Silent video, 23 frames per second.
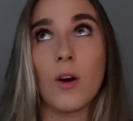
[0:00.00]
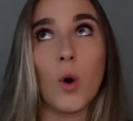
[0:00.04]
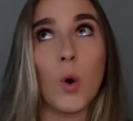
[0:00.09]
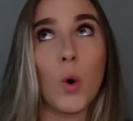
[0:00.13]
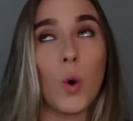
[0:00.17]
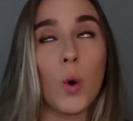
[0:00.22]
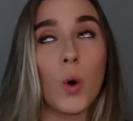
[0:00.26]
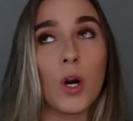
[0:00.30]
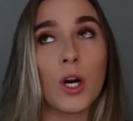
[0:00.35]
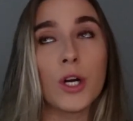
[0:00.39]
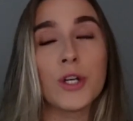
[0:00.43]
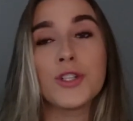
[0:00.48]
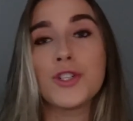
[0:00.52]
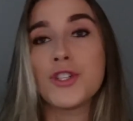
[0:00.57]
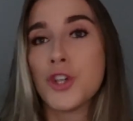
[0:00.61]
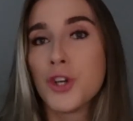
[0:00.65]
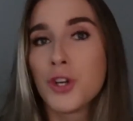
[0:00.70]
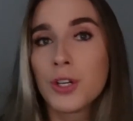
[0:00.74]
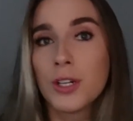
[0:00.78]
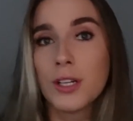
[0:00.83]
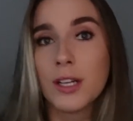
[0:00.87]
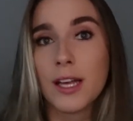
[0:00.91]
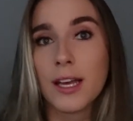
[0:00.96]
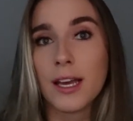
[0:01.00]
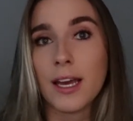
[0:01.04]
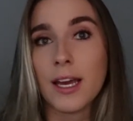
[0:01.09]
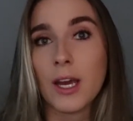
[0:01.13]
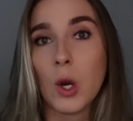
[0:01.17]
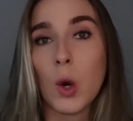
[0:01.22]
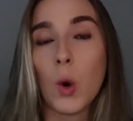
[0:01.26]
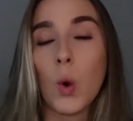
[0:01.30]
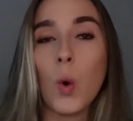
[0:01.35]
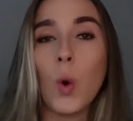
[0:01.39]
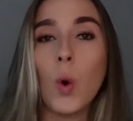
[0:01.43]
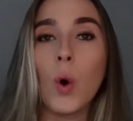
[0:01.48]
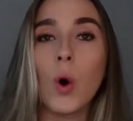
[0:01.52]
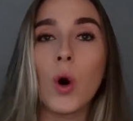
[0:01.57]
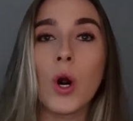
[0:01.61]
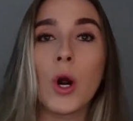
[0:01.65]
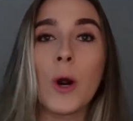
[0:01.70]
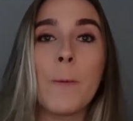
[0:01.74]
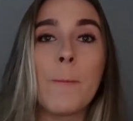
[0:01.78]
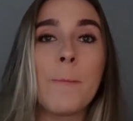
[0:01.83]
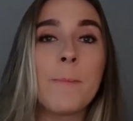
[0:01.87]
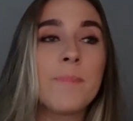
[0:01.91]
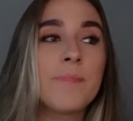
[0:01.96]
or journaling
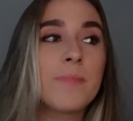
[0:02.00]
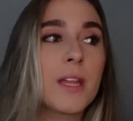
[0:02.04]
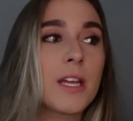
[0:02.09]
or